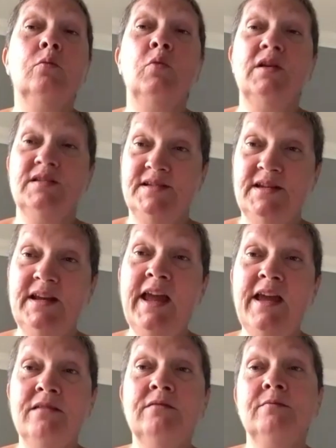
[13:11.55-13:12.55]
once
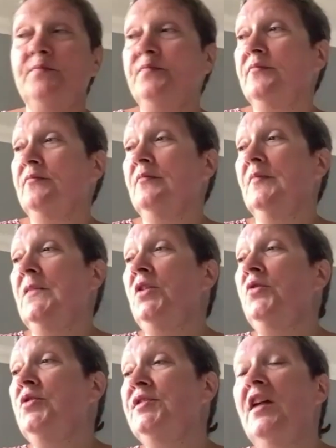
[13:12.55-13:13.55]
again, you
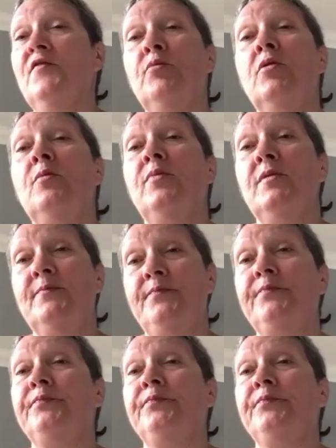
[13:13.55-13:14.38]
could have a problem.